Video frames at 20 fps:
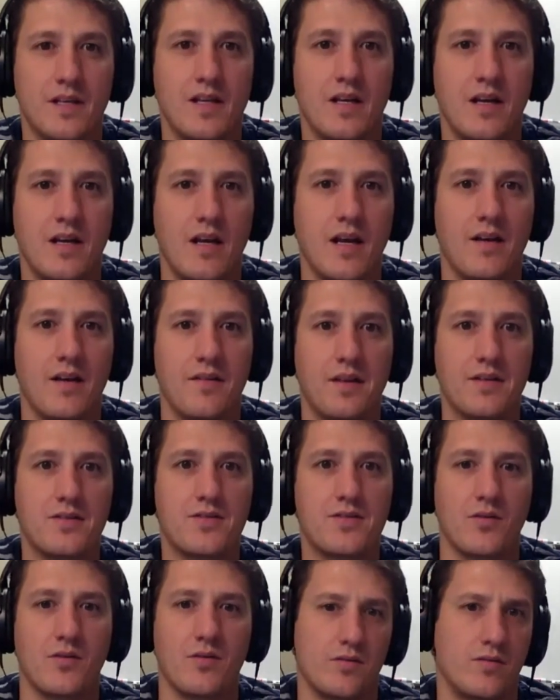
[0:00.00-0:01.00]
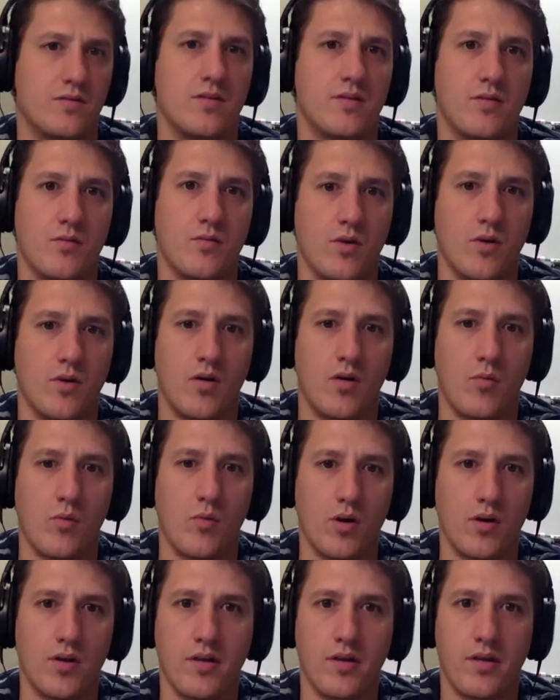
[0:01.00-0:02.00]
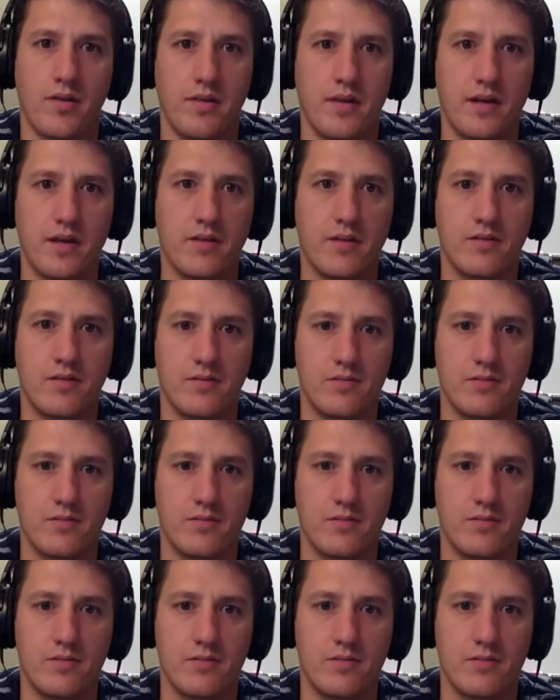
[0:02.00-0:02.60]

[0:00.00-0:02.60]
Yeah, that's one of the things.